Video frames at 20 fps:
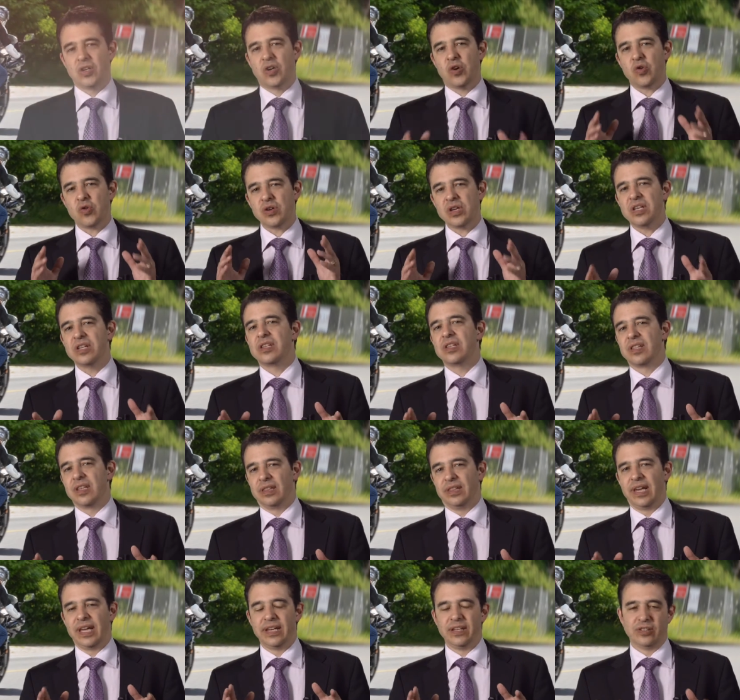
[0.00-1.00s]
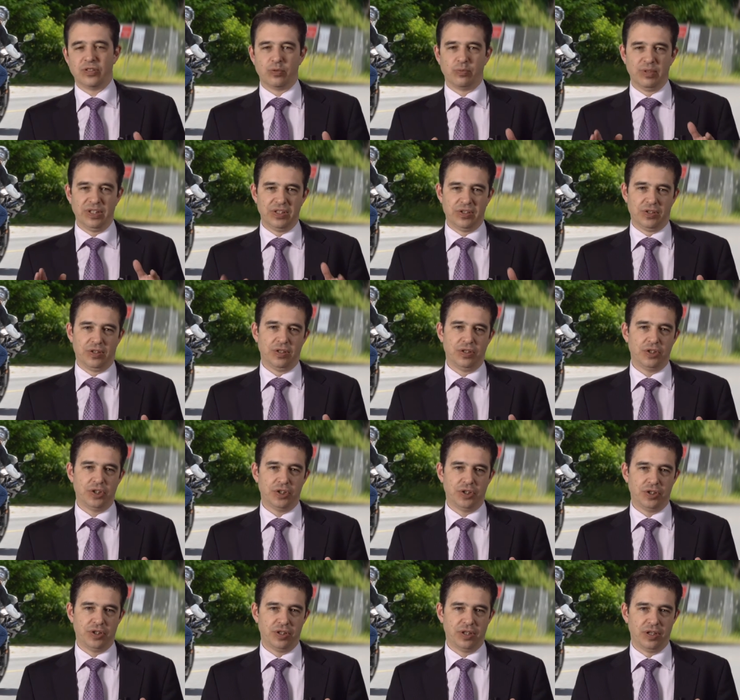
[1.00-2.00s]
According to the latest
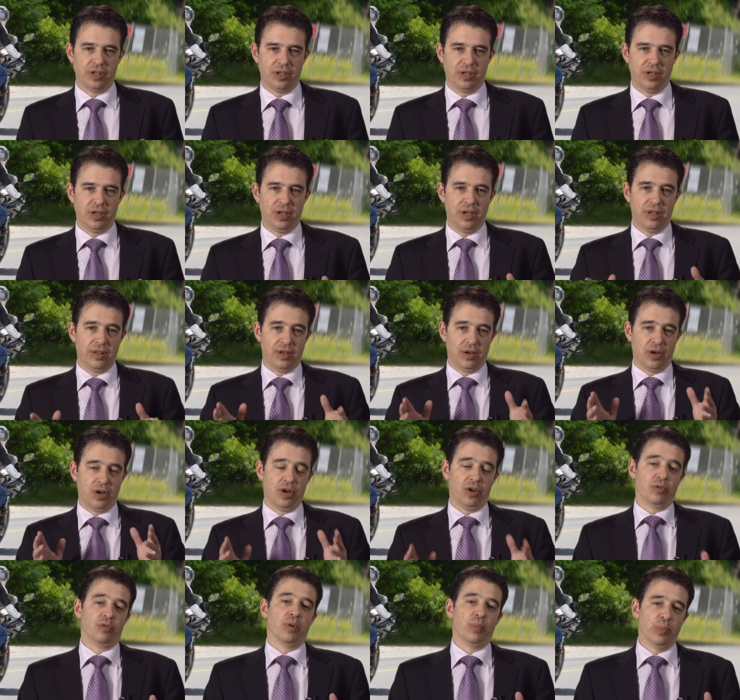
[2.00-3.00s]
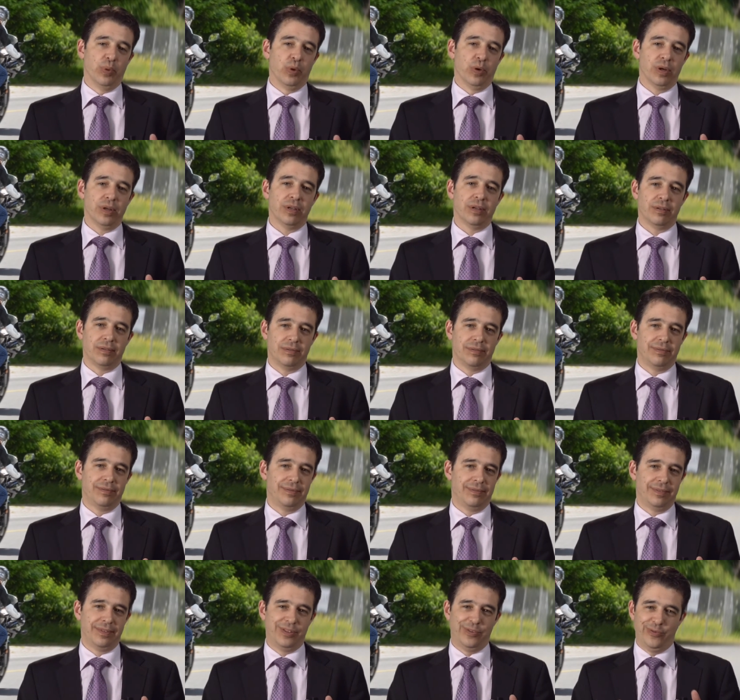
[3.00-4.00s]
research, The Hurt Report,
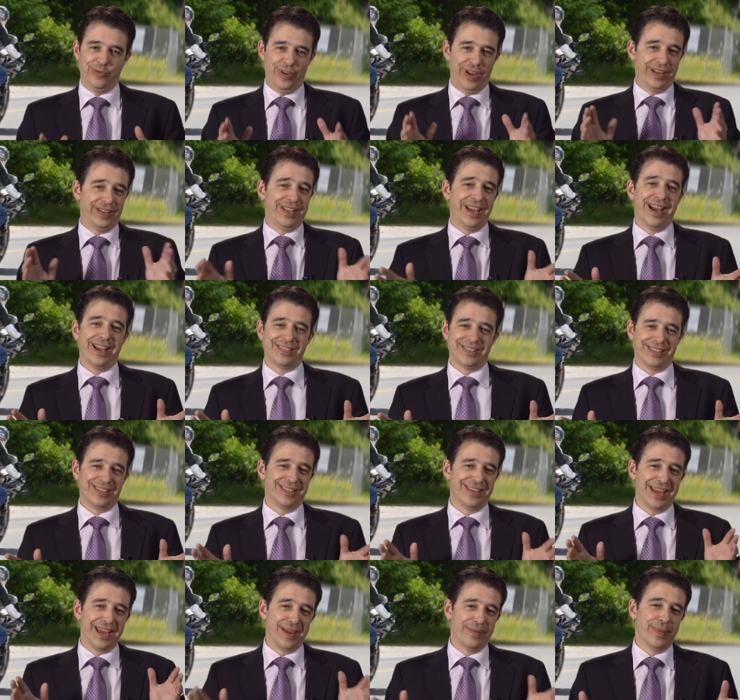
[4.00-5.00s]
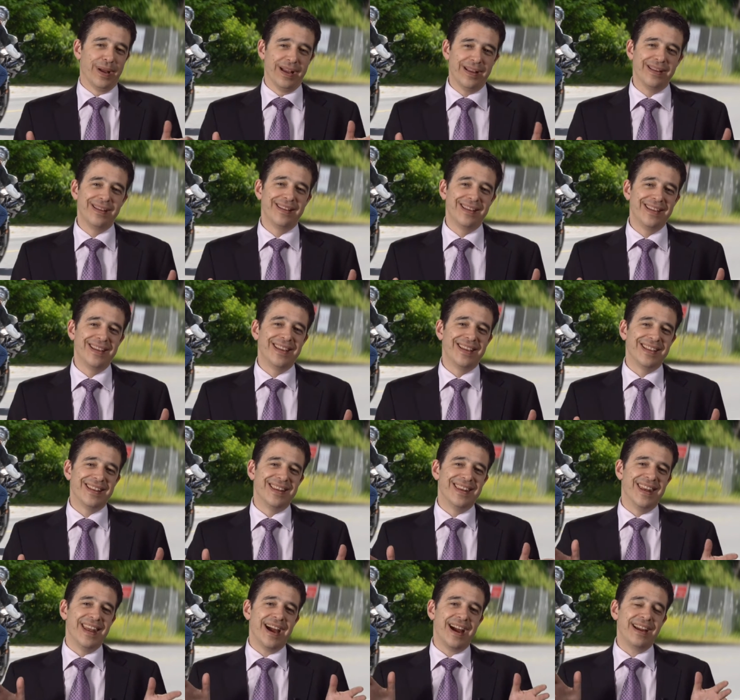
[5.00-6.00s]
it's a fantastic name, huh?
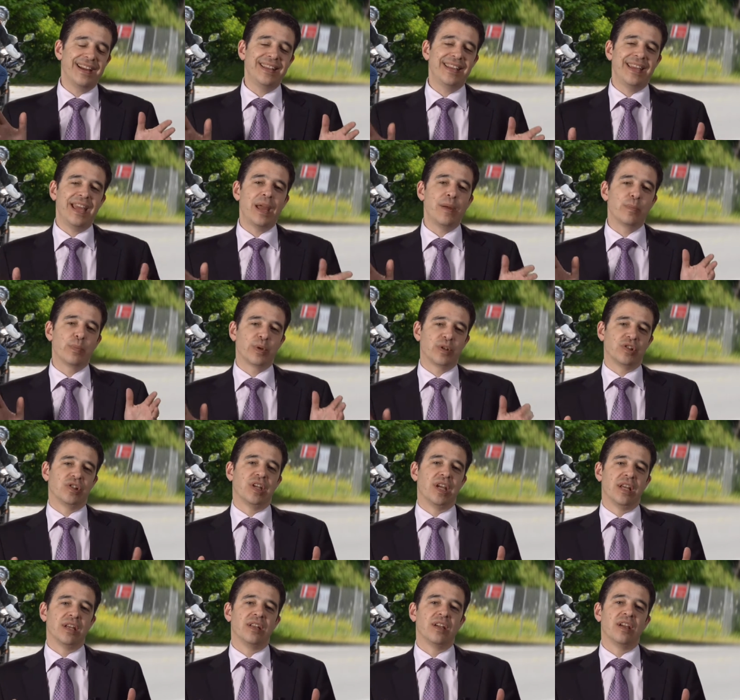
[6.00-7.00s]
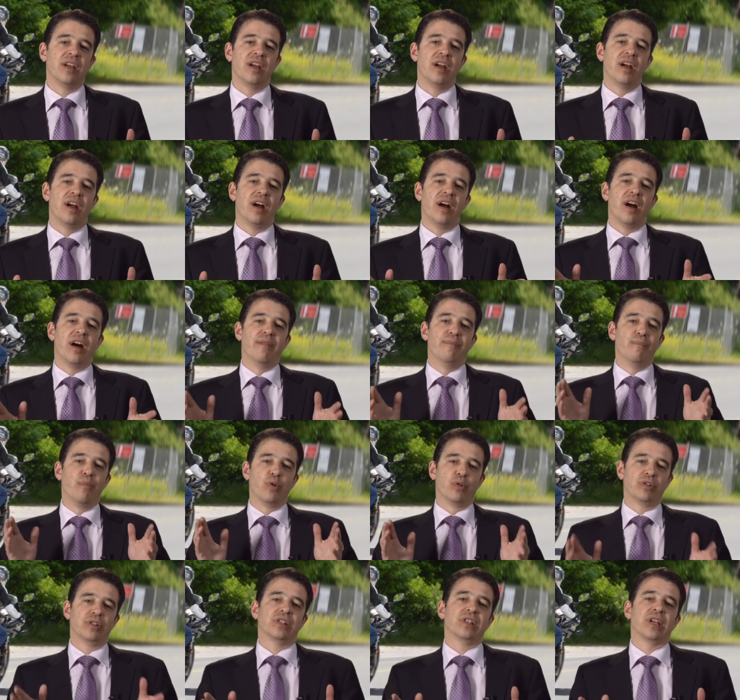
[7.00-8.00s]
98% of
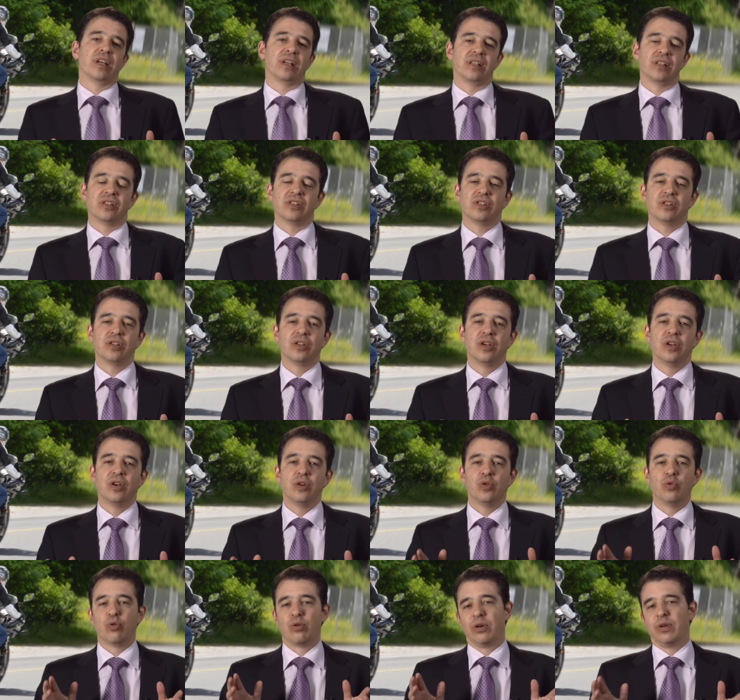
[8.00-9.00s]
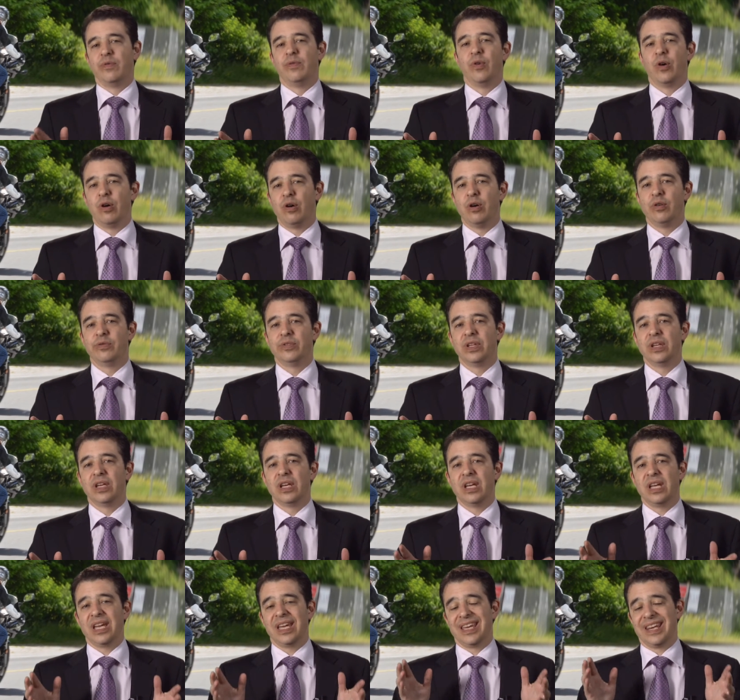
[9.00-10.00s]
motorcyclists who are involved
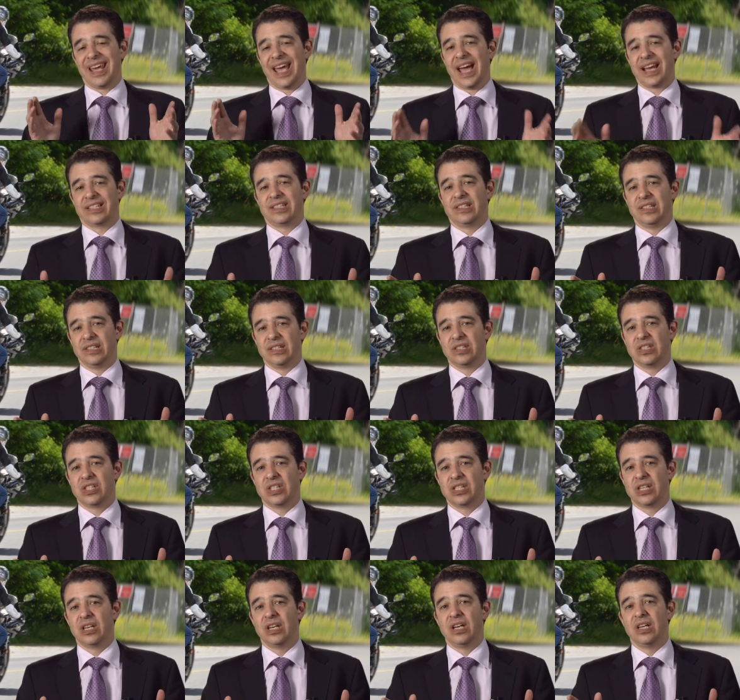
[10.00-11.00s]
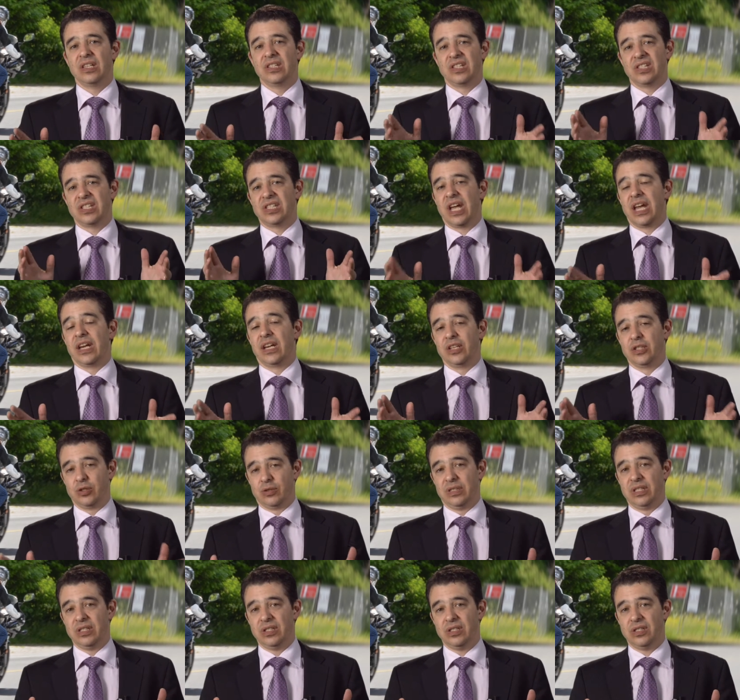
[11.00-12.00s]
in accidents sustain
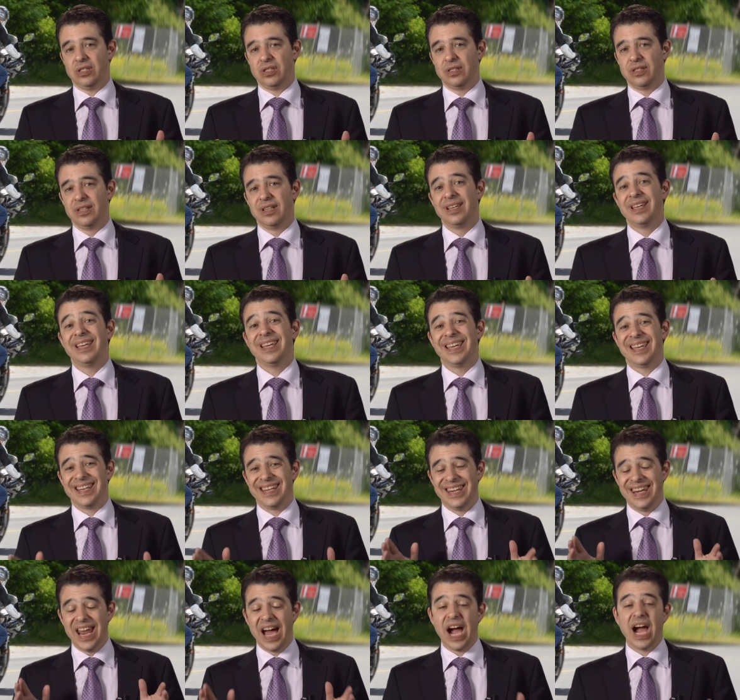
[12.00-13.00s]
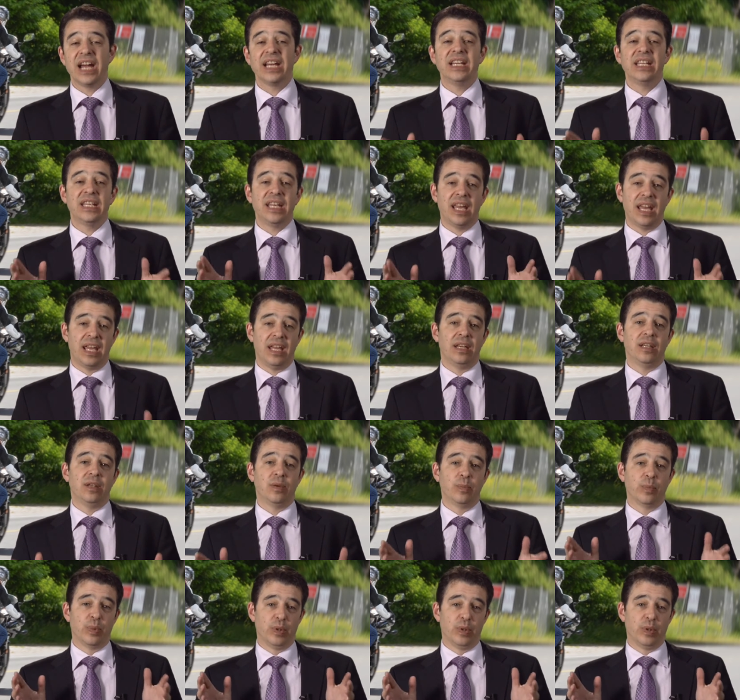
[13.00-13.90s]
injuries. 98%.